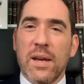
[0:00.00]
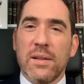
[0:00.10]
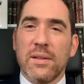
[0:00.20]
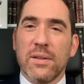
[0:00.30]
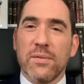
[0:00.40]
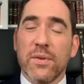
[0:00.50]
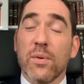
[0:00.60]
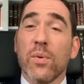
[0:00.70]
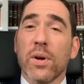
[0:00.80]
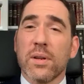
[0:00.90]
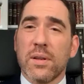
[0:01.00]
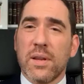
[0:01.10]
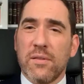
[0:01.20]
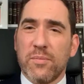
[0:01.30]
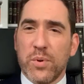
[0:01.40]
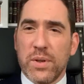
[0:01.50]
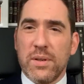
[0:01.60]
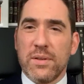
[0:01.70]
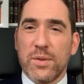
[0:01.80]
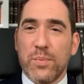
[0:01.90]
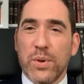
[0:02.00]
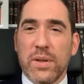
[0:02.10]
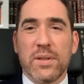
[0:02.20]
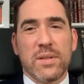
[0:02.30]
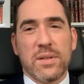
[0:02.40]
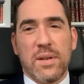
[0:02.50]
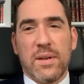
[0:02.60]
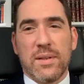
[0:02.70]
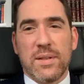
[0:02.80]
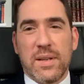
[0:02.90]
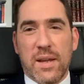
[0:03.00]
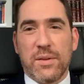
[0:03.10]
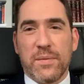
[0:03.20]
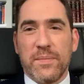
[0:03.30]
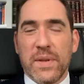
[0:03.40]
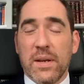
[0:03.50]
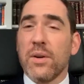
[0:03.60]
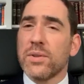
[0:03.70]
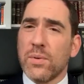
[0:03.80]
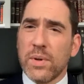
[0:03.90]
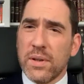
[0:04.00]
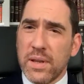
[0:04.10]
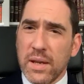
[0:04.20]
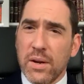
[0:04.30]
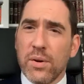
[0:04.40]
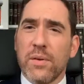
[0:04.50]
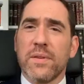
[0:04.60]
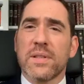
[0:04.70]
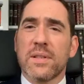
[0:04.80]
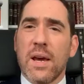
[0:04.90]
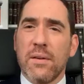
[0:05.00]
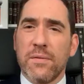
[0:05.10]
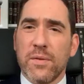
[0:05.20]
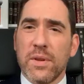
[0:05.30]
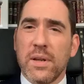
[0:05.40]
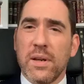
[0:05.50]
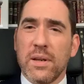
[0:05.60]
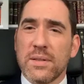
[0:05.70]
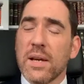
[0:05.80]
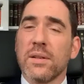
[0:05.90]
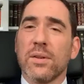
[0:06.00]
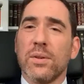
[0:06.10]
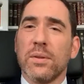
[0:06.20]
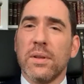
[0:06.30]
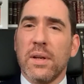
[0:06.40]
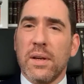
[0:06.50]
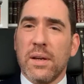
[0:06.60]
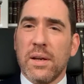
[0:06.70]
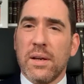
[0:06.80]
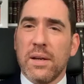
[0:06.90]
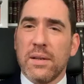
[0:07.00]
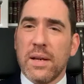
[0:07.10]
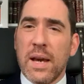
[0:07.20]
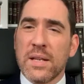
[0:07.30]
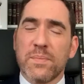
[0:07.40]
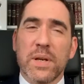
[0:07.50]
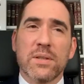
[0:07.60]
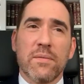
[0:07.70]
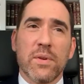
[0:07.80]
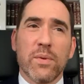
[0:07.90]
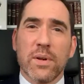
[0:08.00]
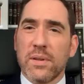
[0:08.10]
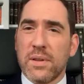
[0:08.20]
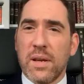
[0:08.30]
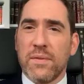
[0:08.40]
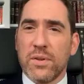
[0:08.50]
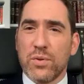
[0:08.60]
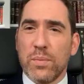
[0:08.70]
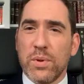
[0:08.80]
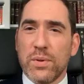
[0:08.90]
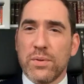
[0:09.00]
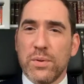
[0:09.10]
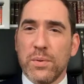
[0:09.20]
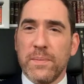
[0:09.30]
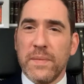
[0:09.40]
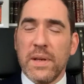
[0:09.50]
and for the work that they've put in to putting this together. I also want to thank our office staff for the technical uh, aspects of the work that they've contributed to.